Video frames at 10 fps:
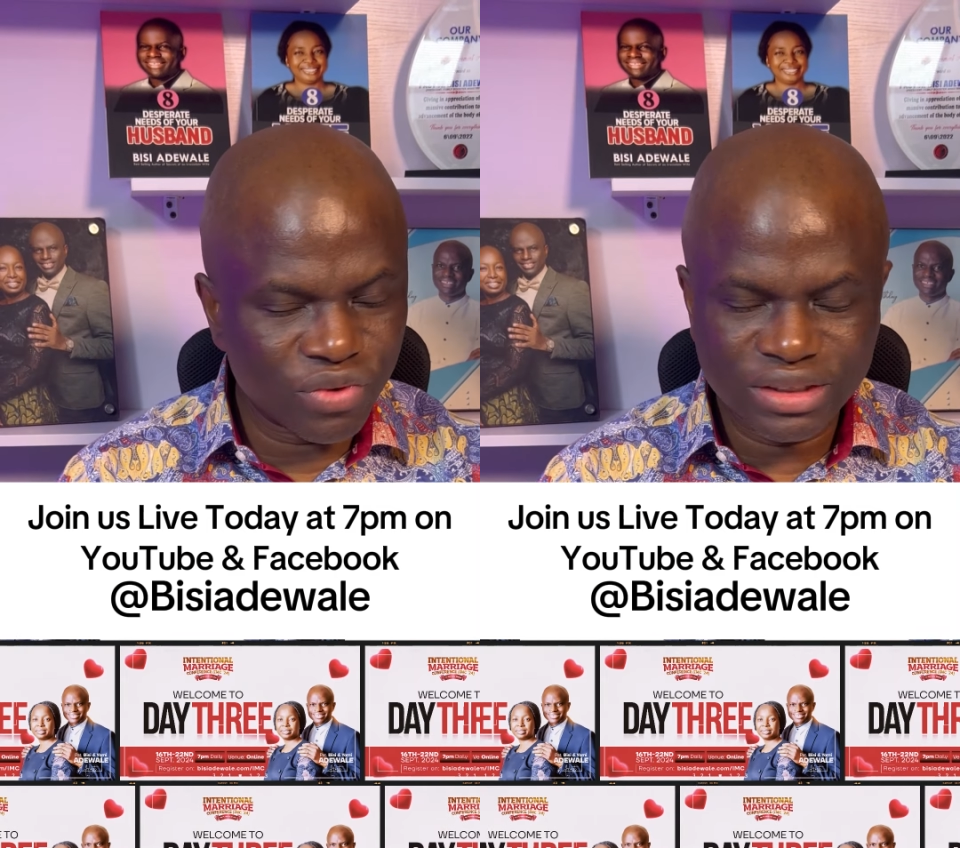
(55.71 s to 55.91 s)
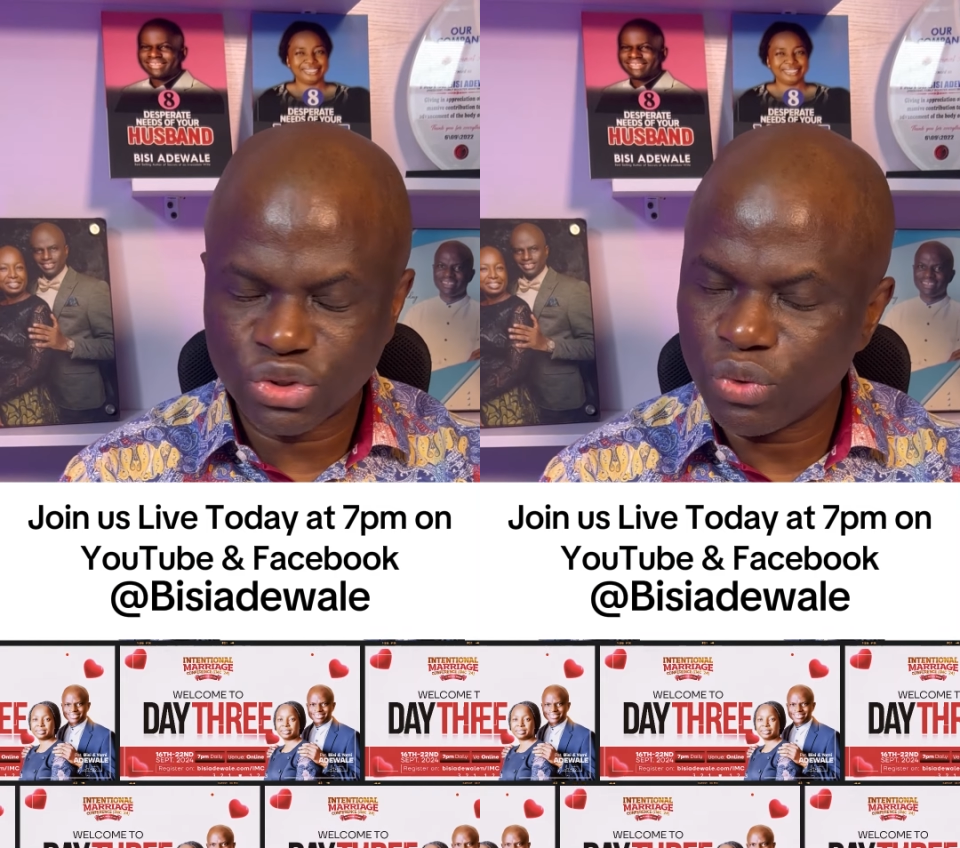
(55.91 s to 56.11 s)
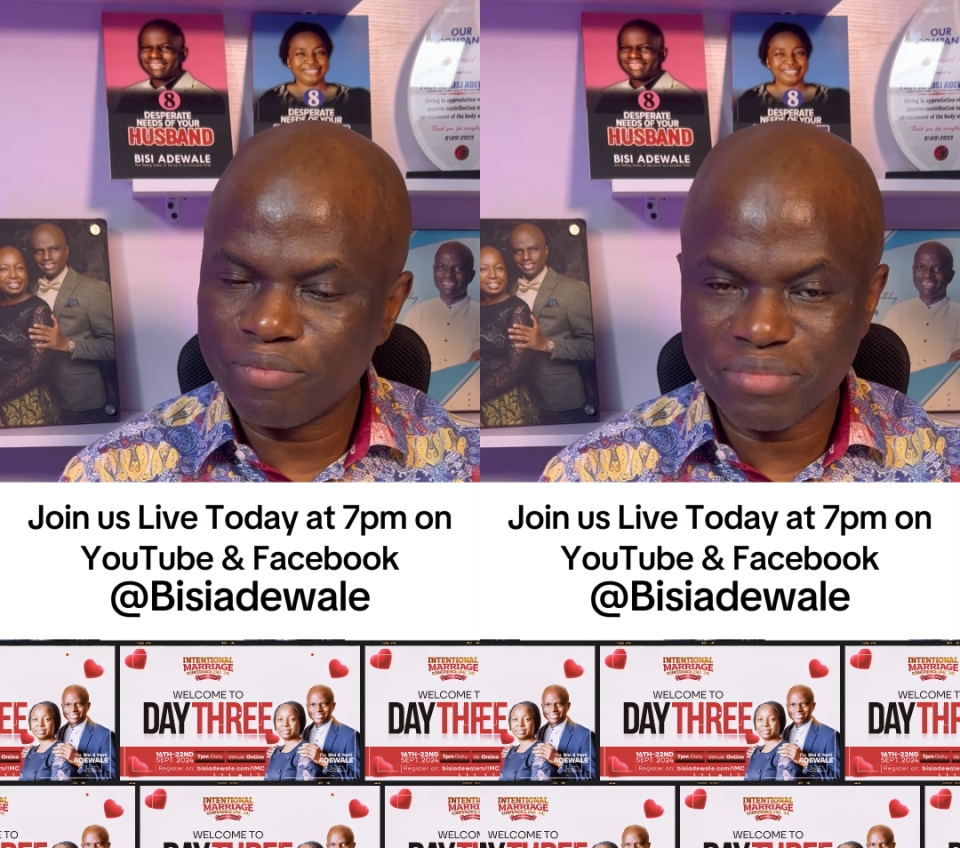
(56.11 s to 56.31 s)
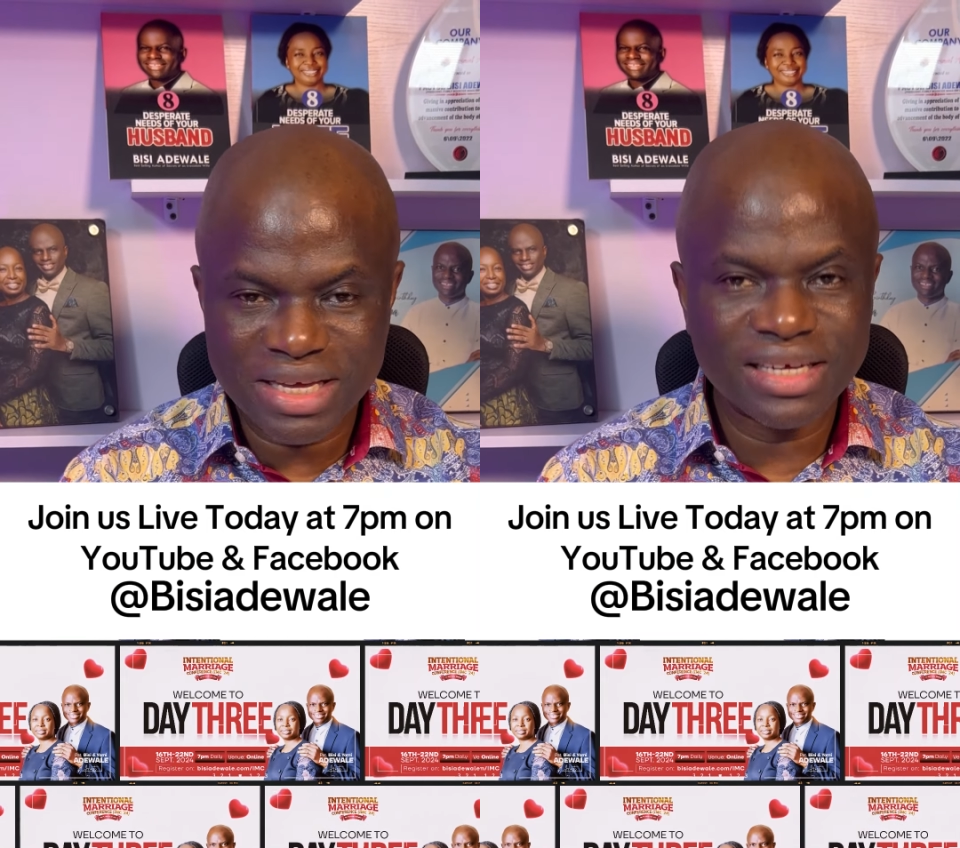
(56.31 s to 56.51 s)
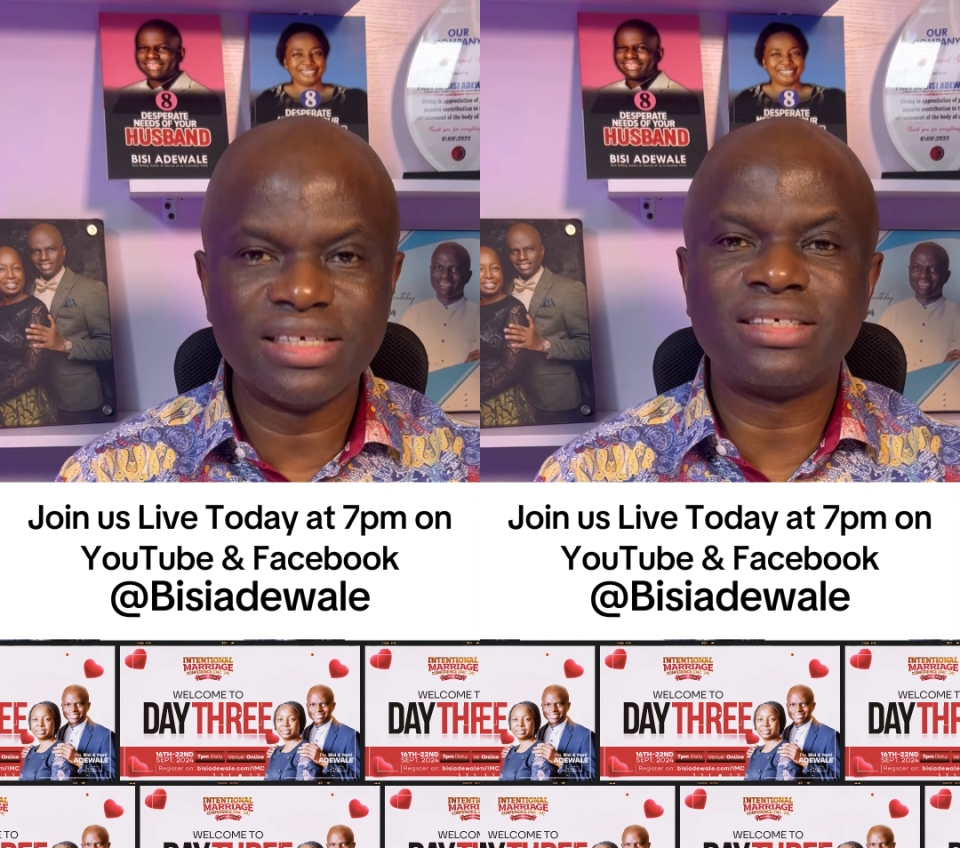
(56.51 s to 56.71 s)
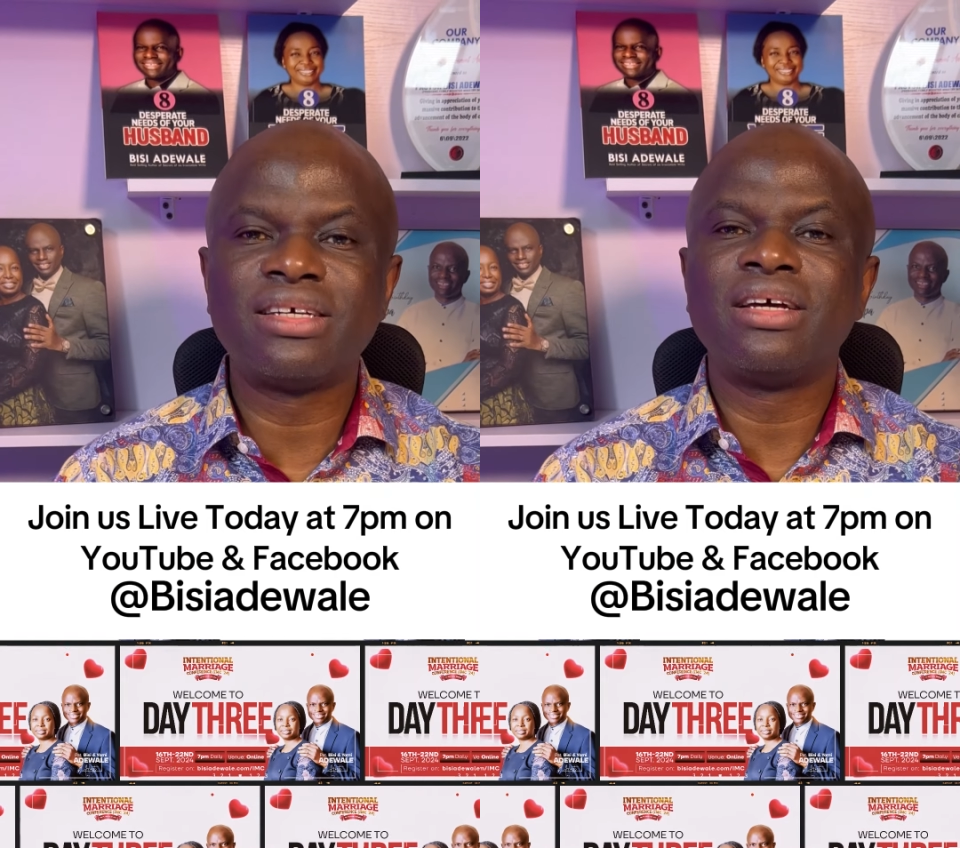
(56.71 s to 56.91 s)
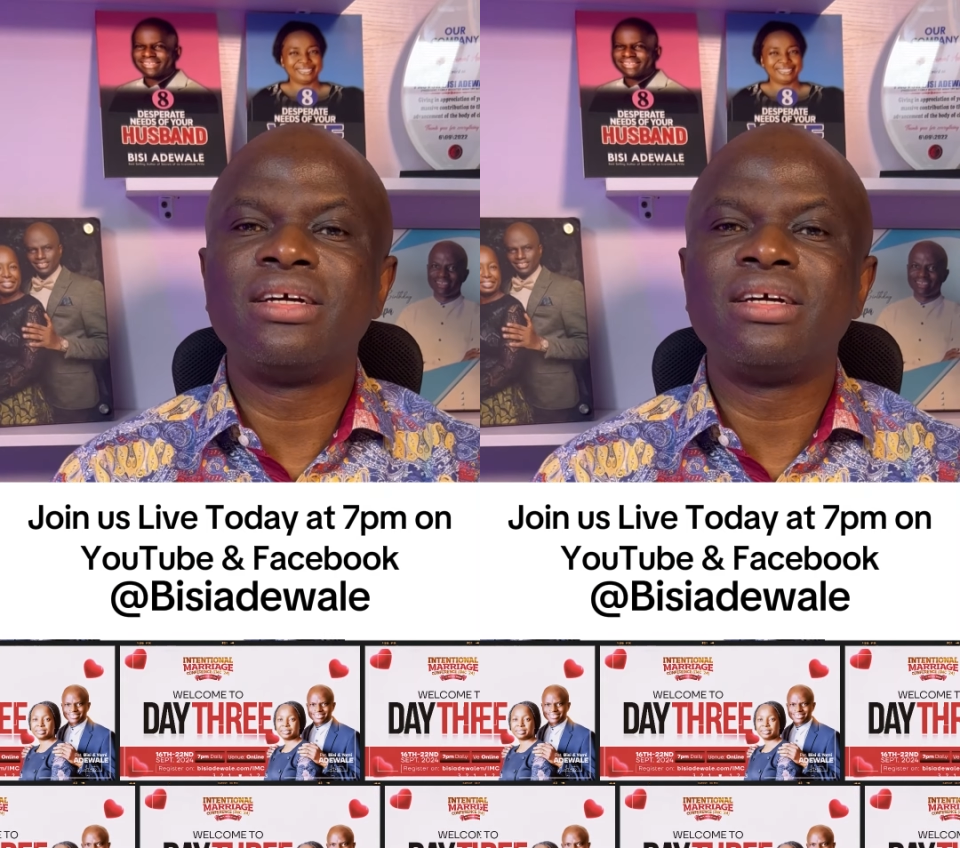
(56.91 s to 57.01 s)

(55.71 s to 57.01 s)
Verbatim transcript: want to miss.